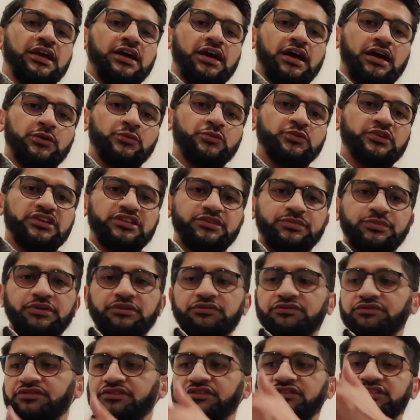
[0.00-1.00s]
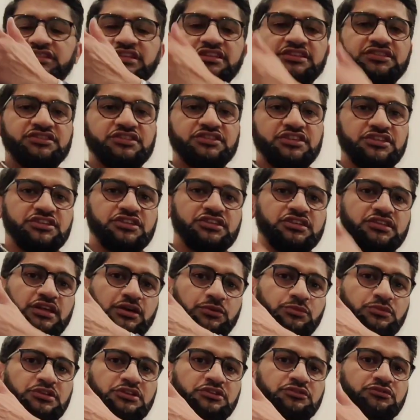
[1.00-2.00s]
and we experience the sensation
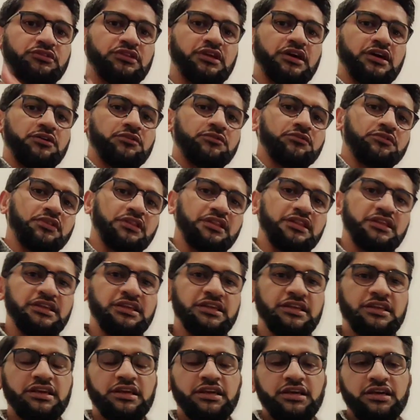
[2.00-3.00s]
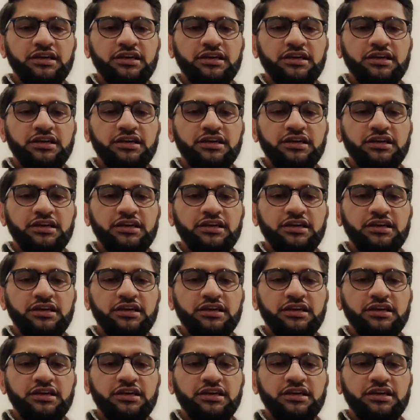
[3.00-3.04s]
that we do down the